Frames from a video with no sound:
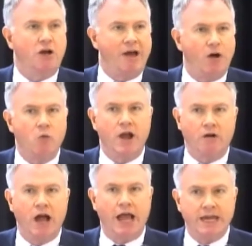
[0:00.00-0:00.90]
about
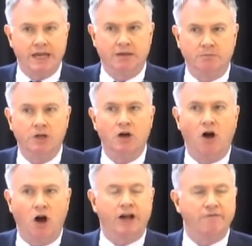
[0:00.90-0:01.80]
where I am
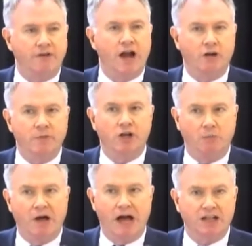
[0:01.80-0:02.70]
on
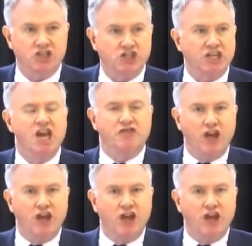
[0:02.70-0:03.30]
environmental policy.